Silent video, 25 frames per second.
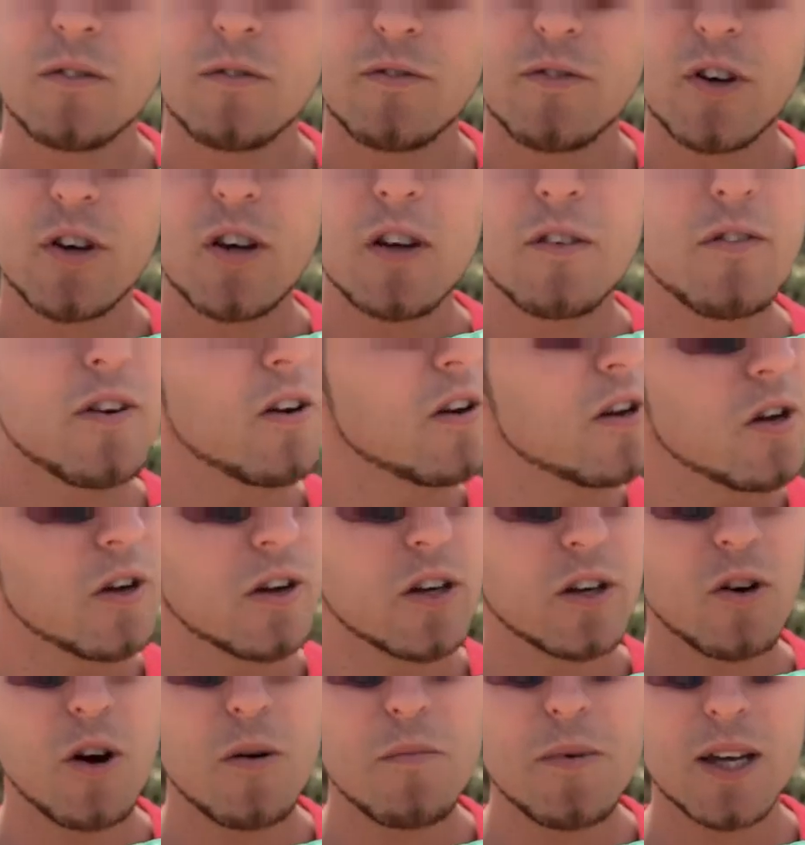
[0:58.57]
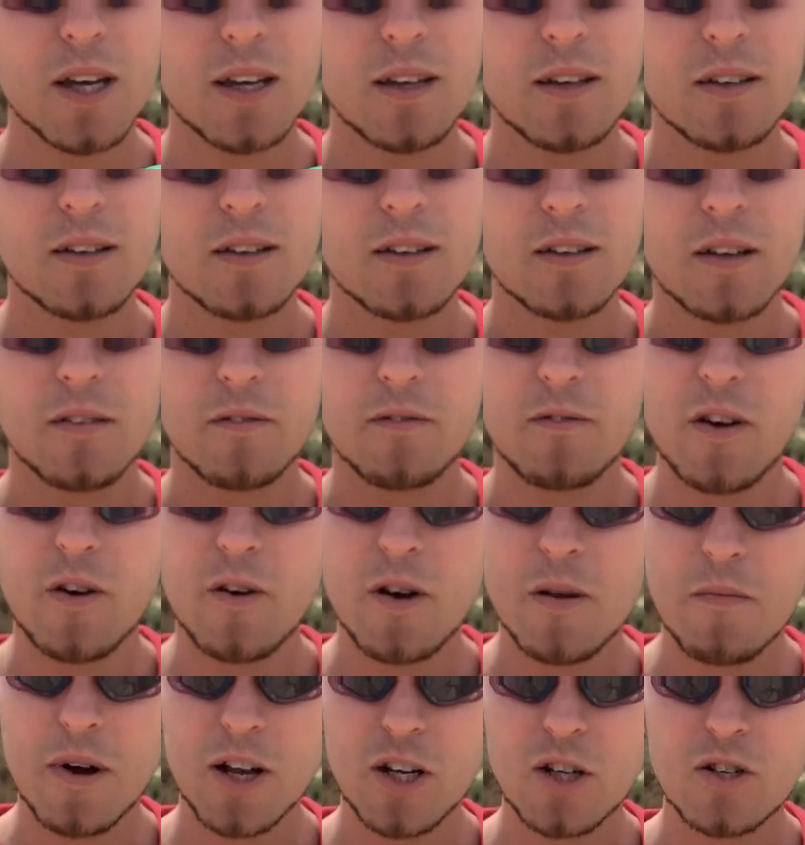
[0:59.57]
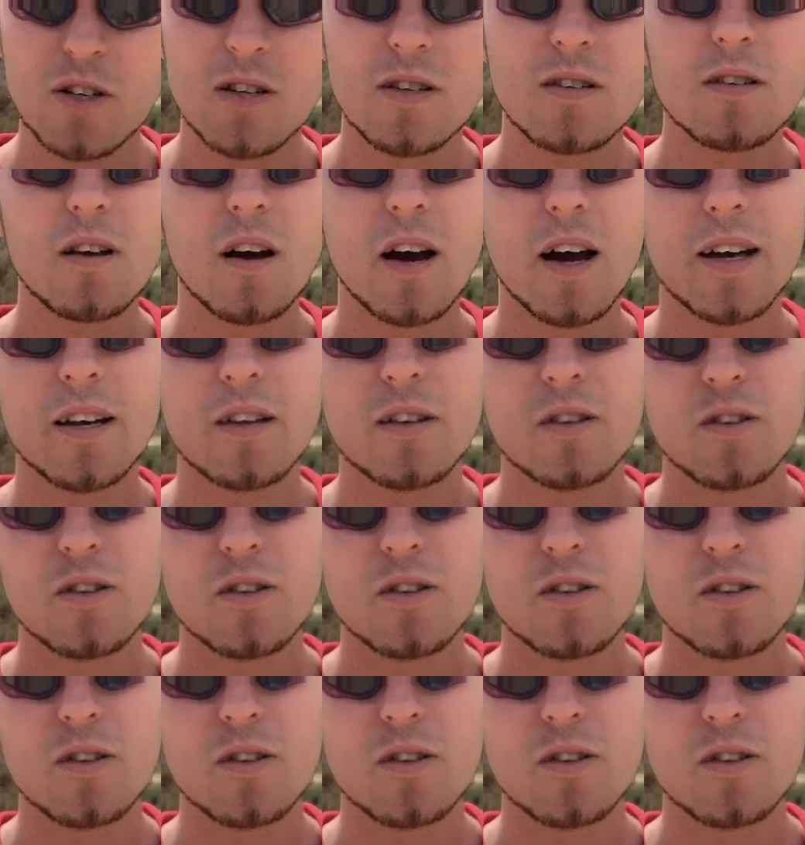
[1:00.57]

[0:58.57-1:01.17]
very ergonomic, very much designed